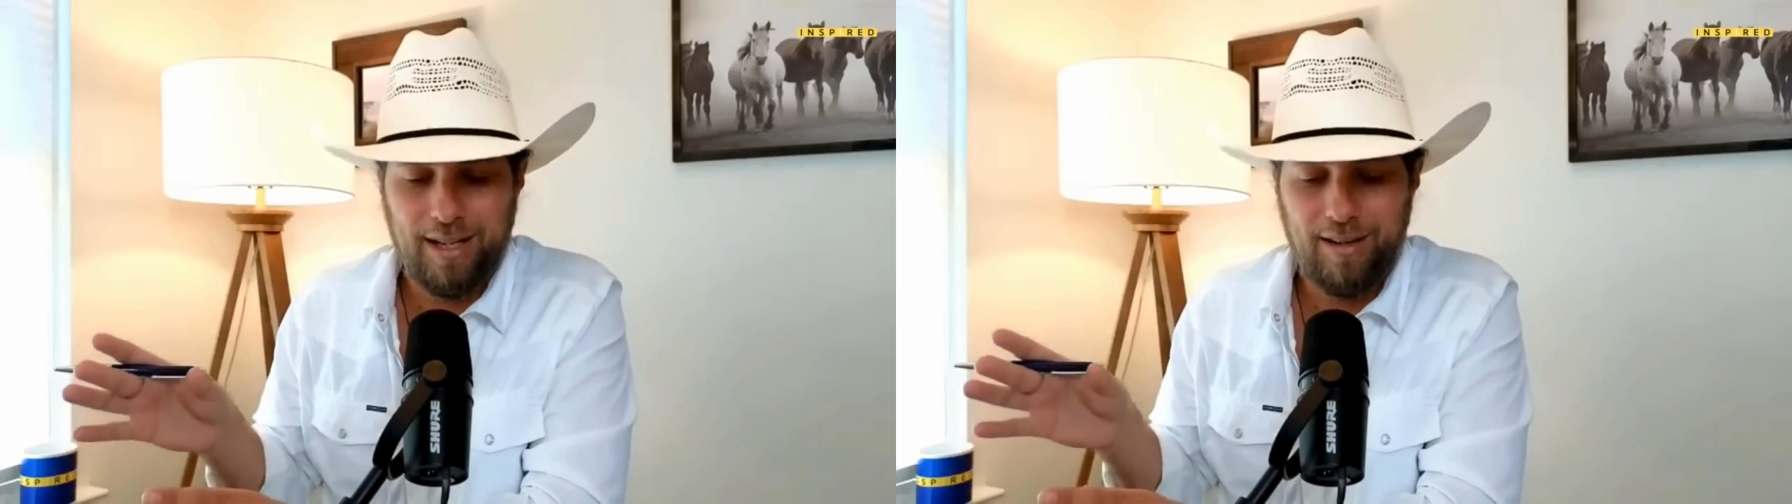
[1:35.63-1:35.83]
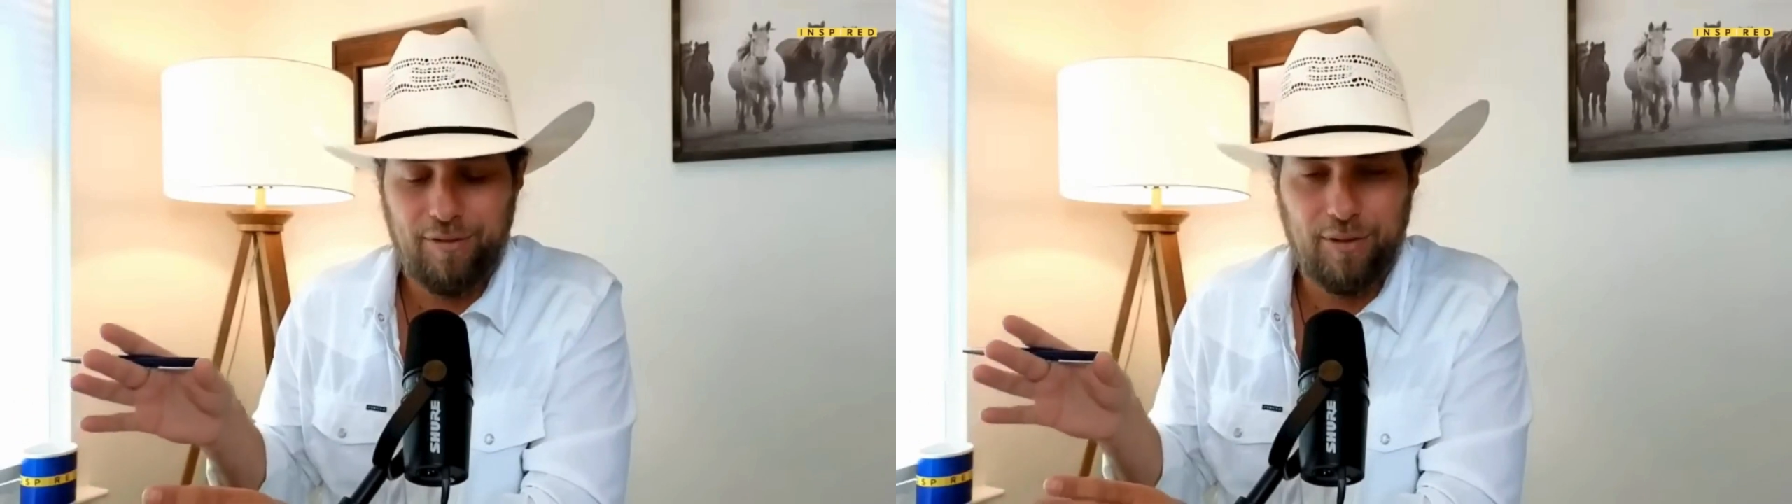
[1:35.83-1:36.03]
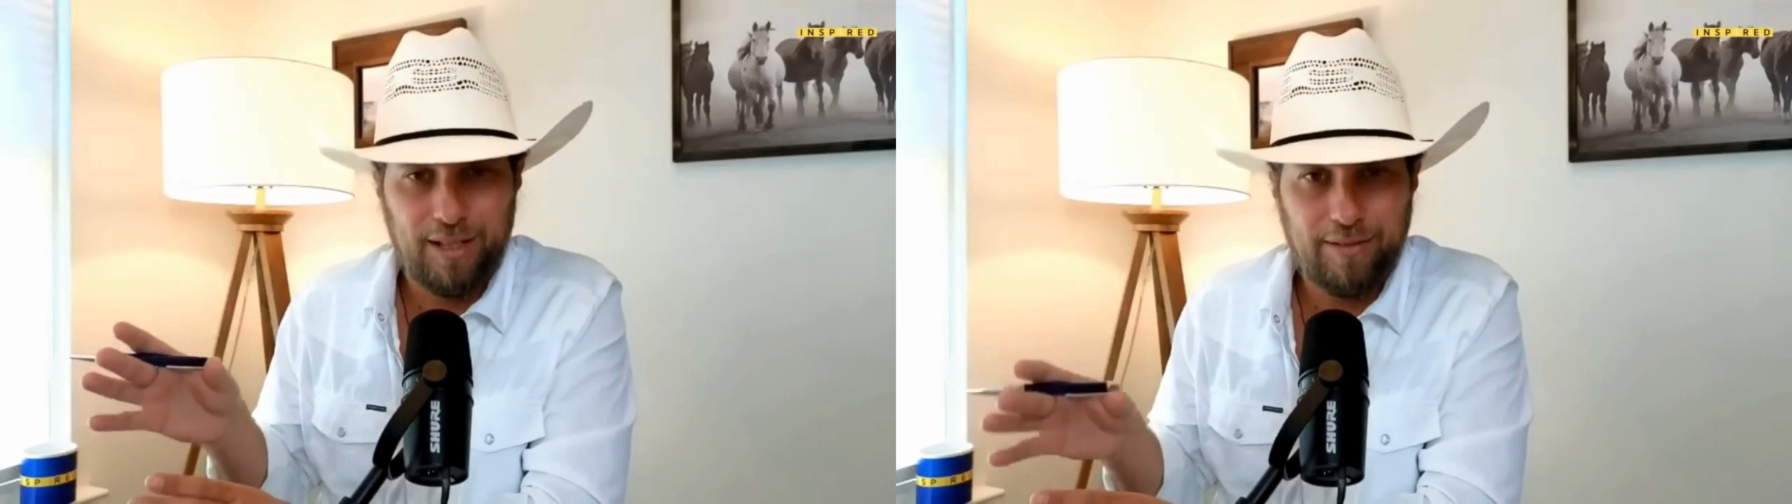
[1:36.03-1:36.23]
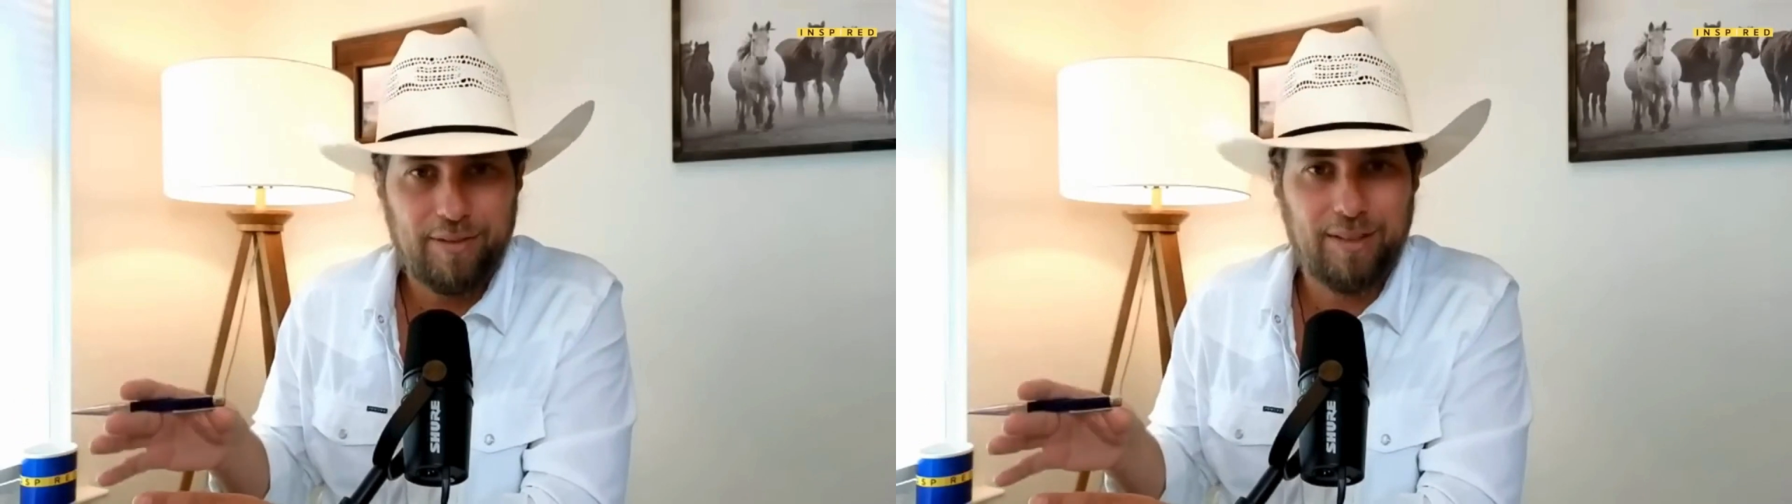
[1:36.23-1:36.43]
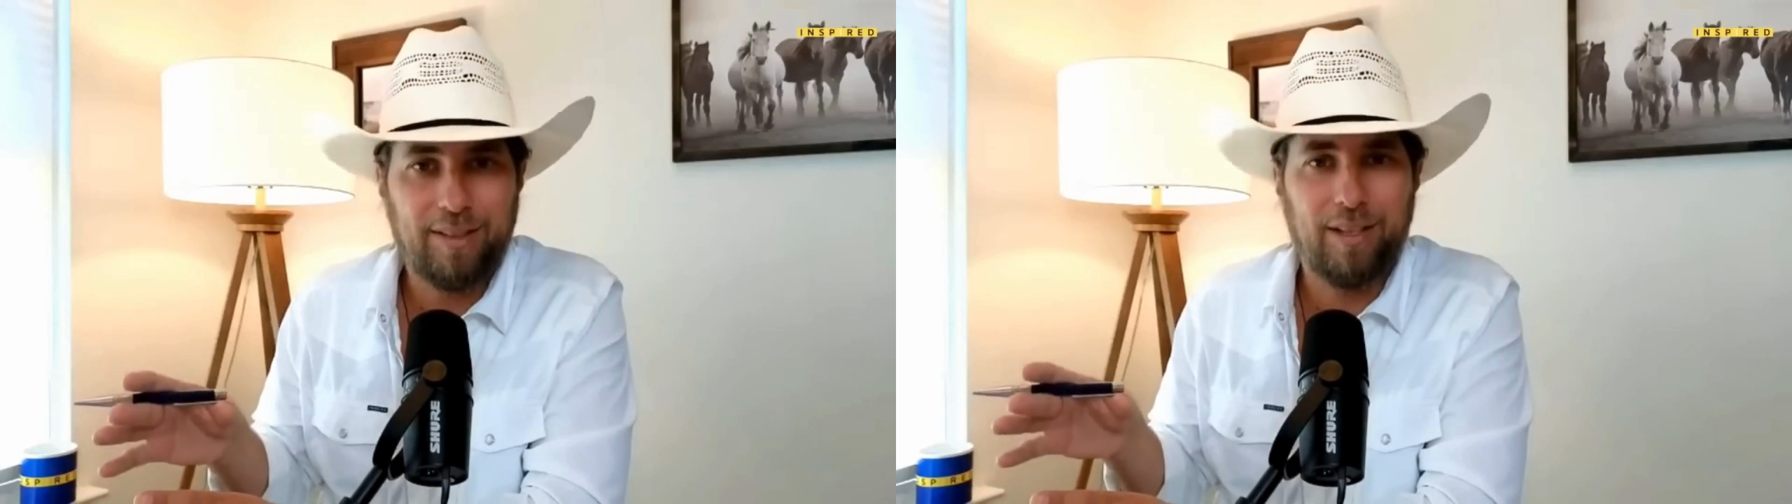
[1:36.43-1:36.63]
and
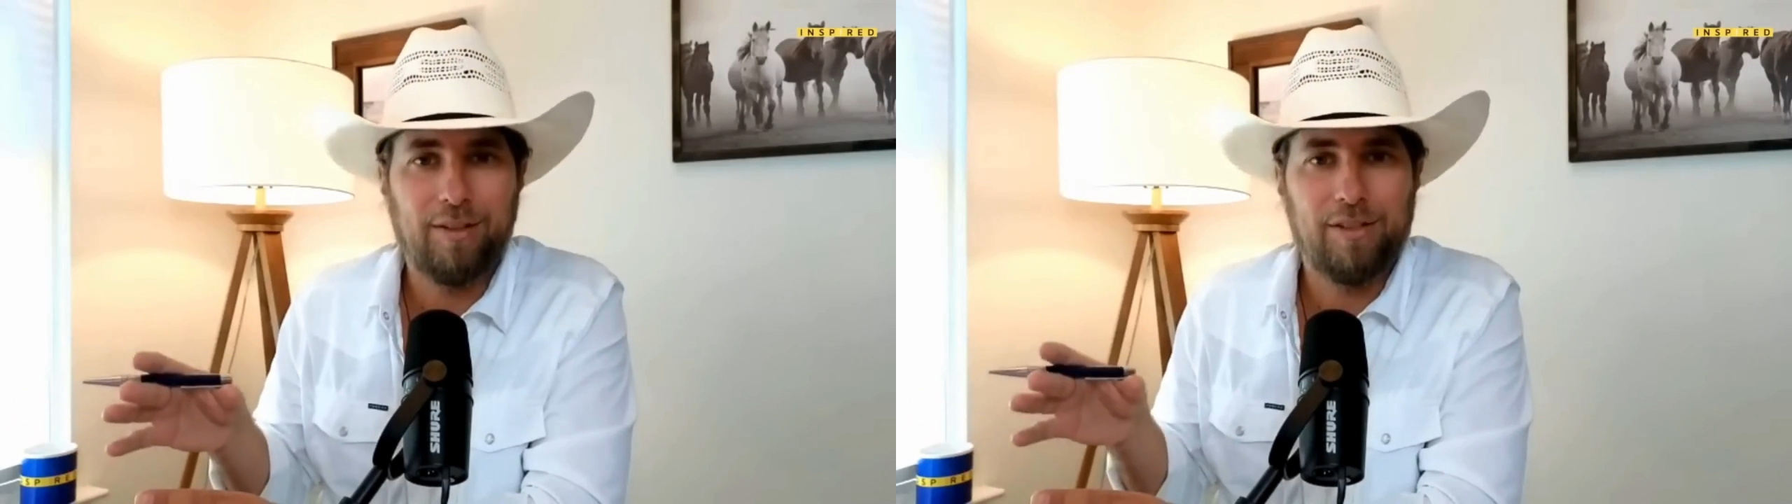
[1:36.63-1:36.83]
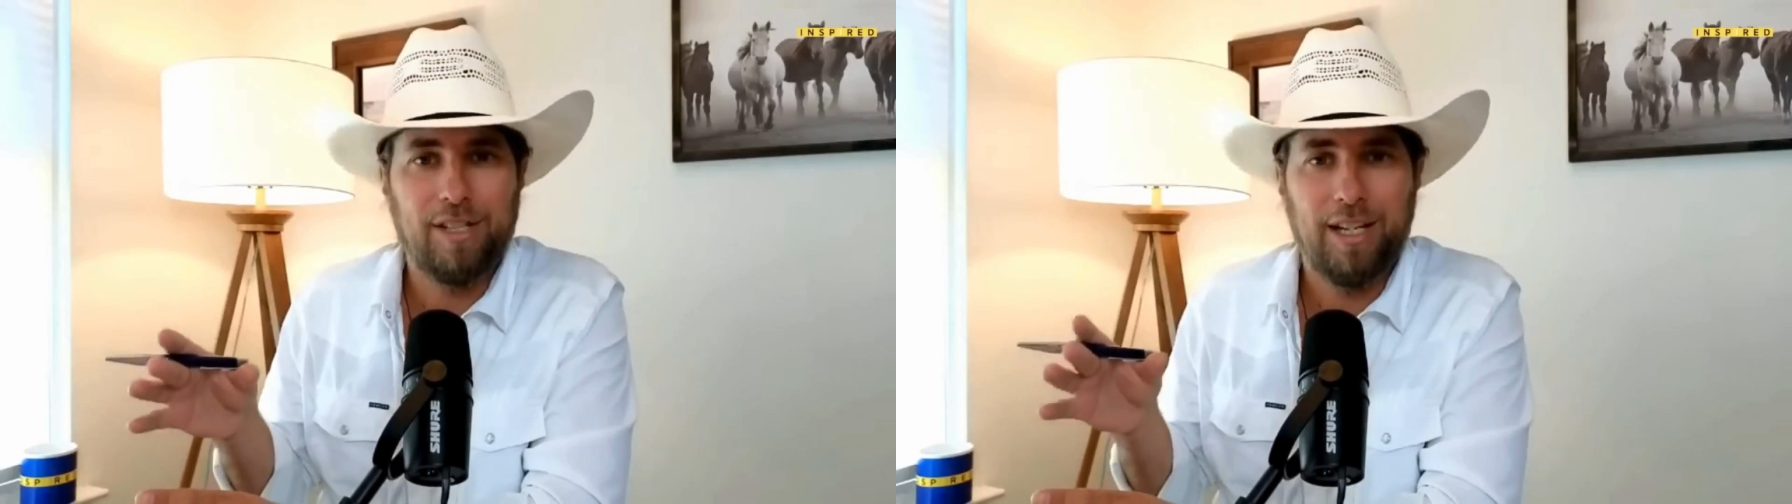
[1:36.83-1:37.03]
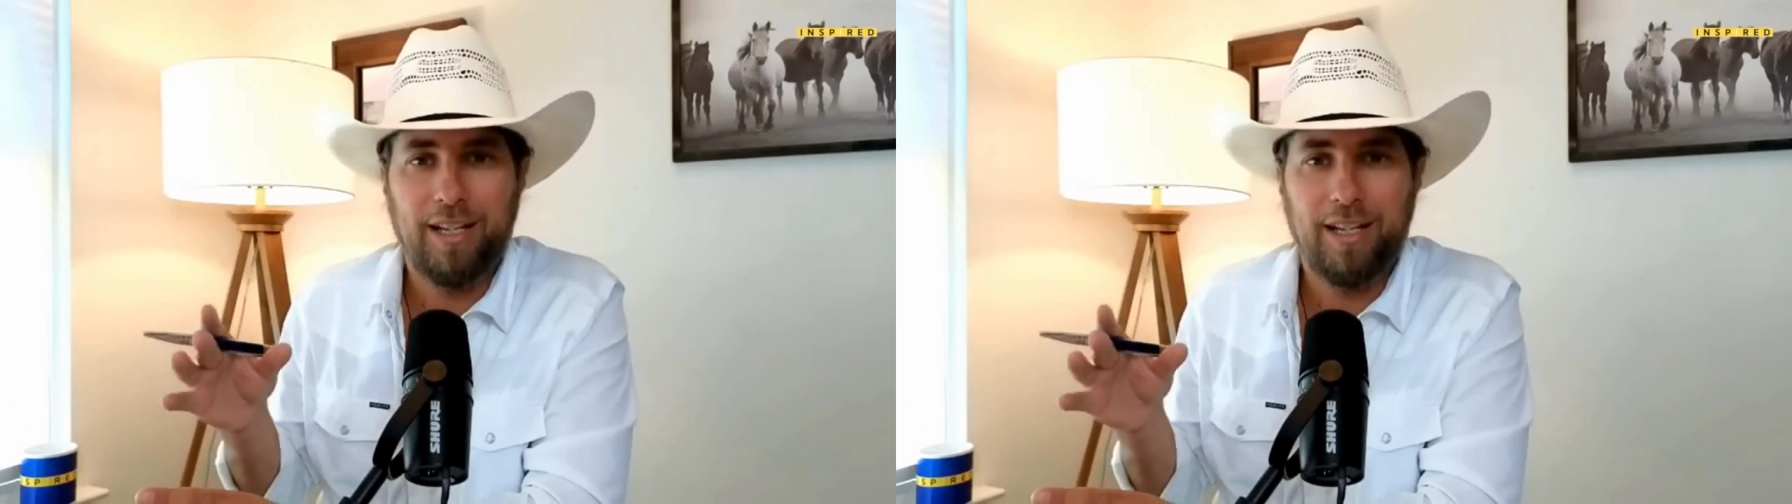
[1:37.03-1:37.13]
forgiveness energy,